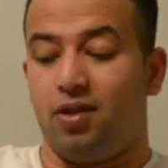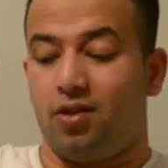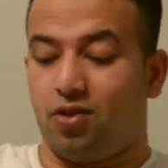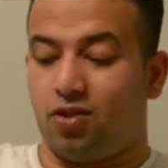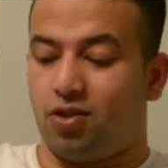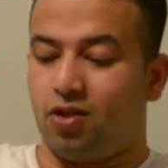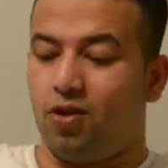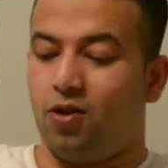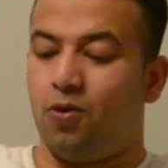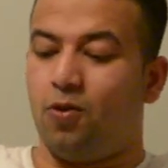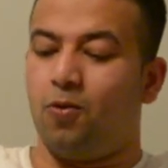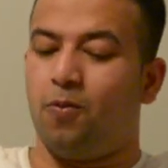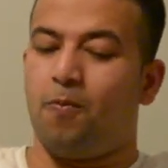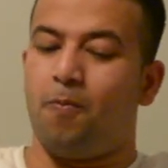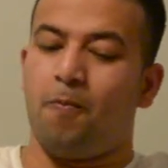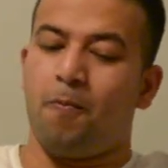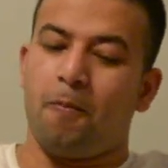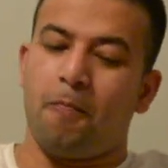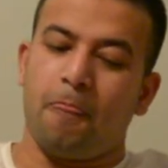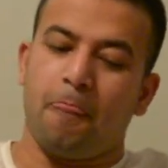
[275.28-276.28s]
So,
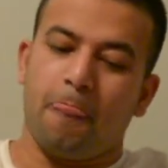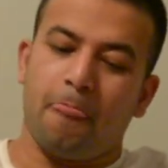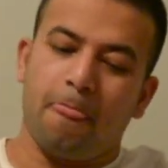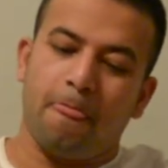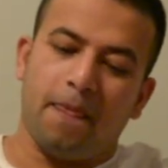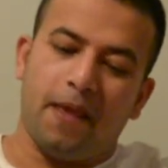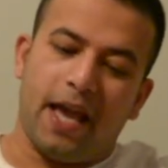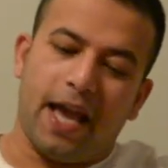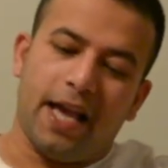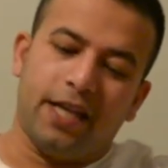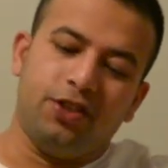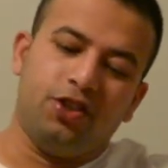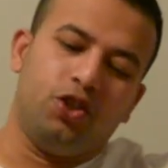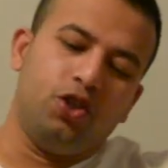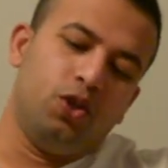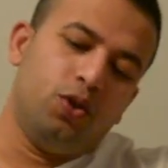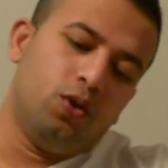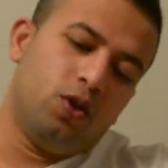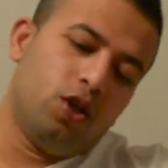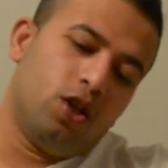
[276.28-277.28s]
as
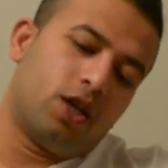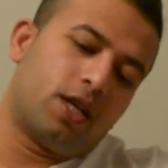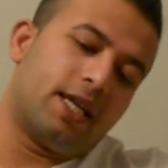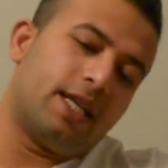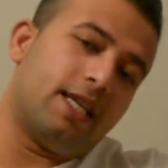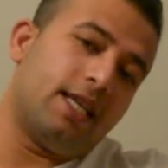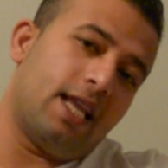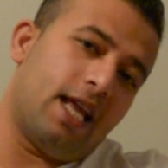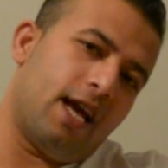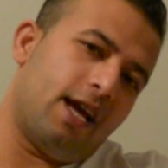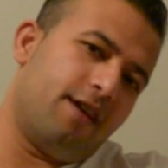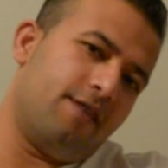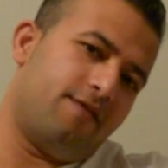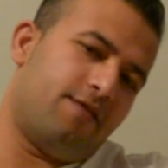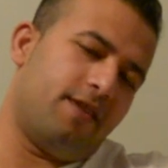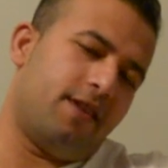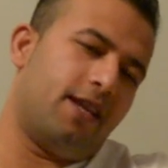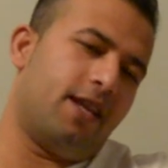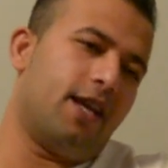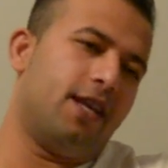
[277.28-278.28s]
you look at
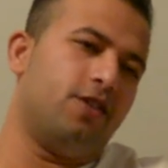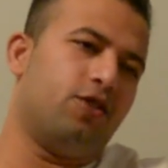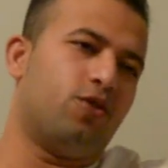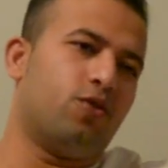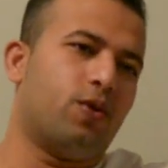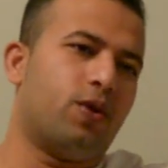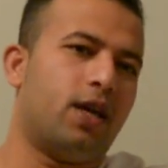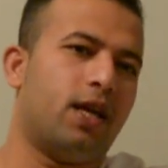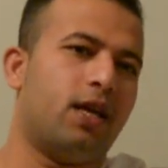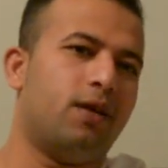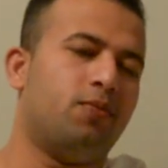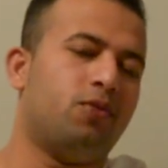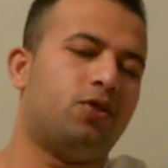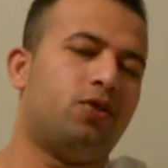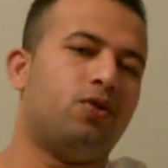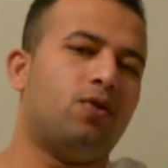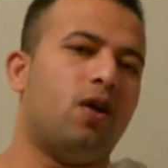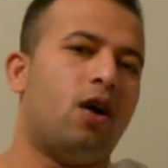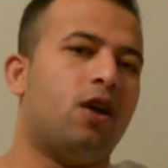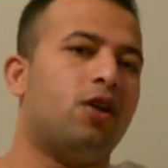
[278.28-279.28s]
life and as you're able
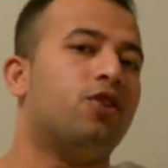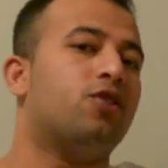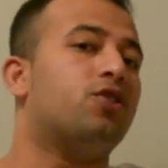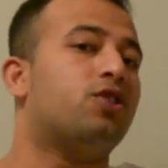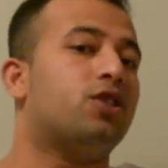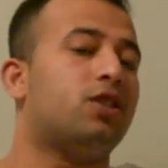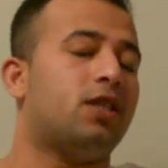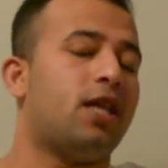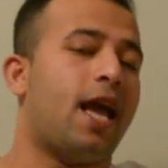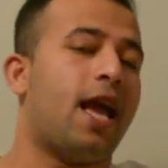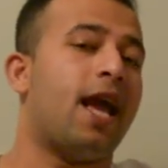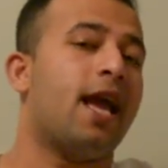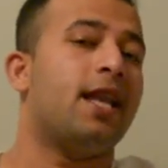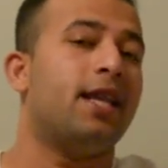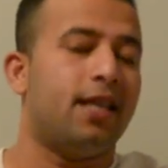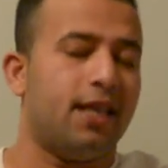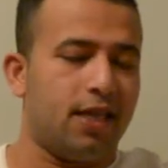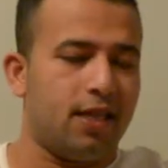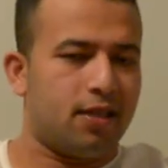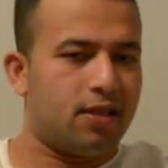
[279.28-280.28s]
to
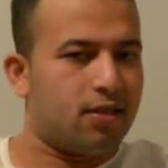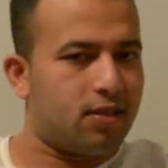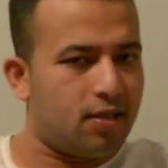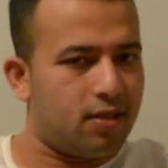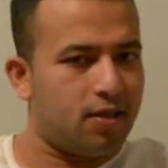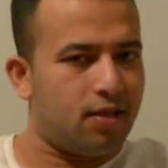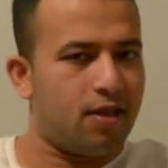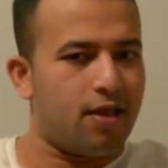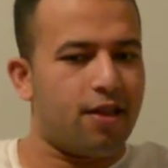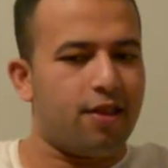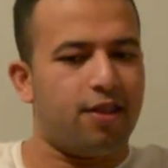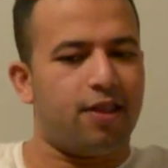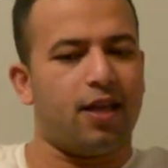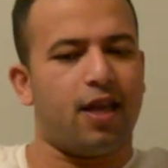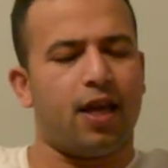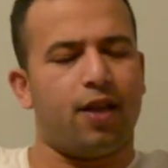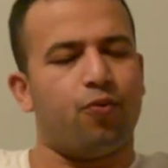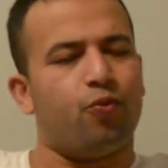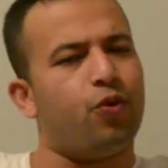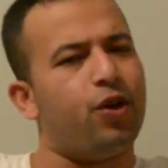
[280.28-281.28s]
understand it,
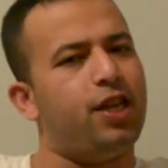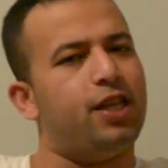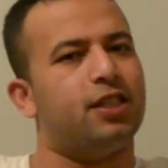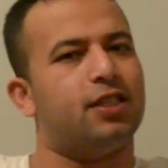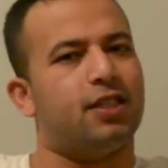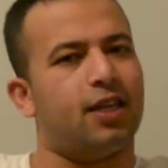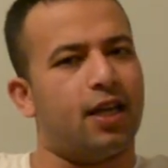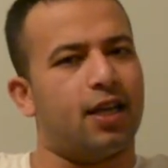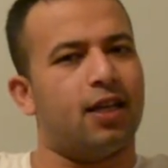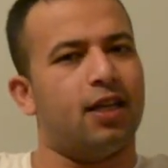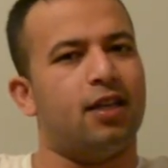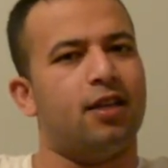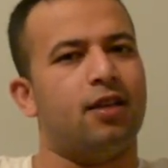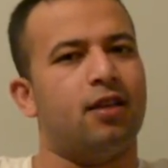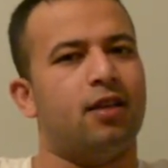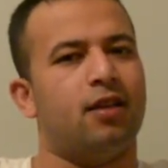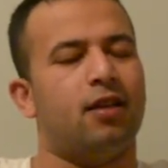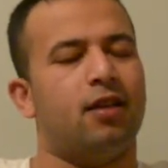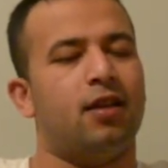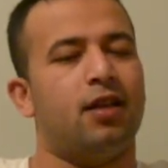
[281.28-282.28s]
that, wait a second,
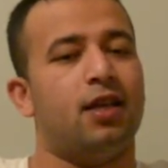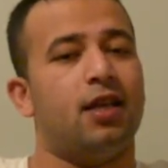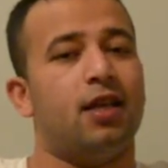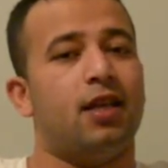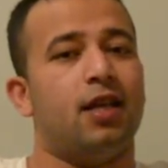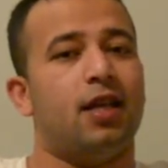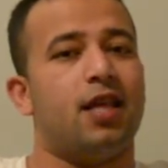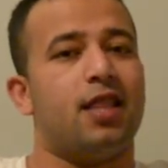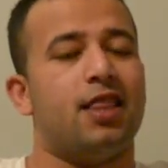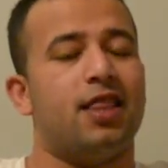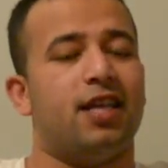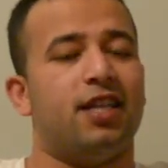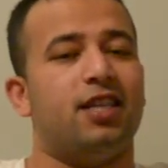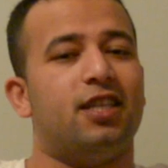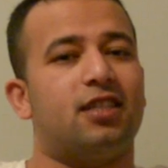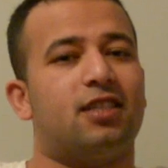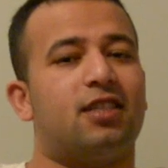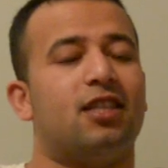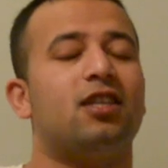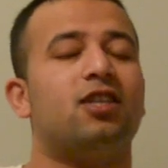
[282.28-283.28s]
the
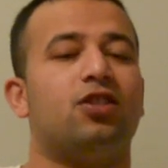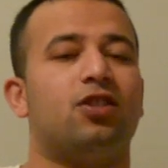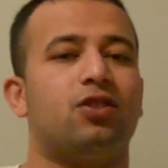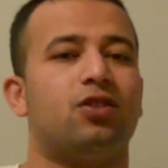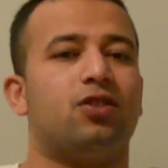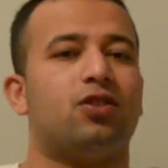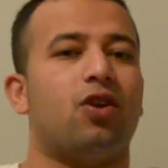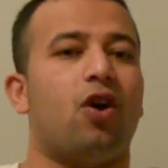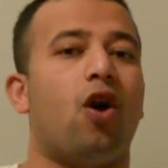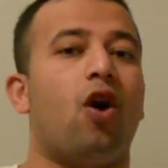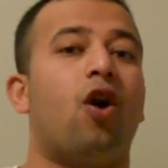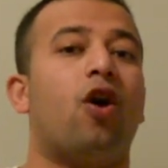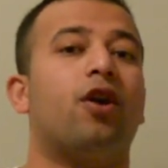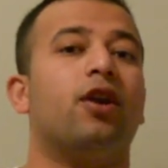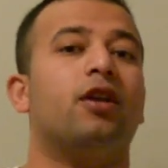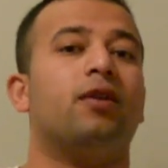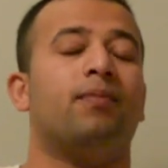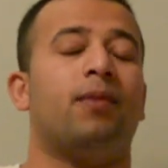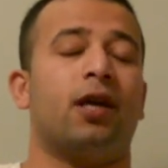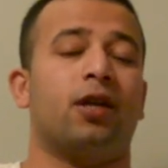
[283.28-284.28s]
decisions
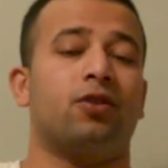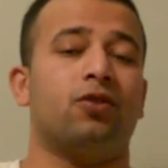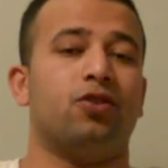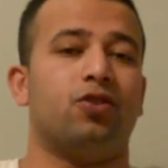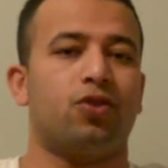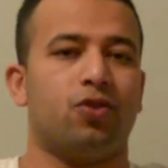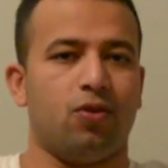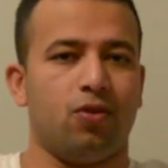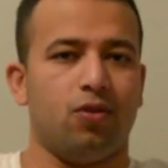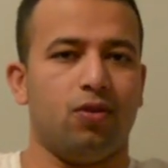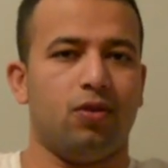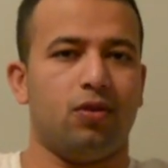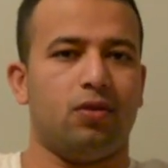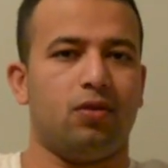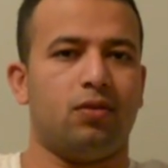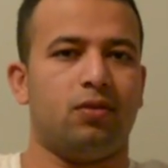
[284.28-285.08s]
are in my control.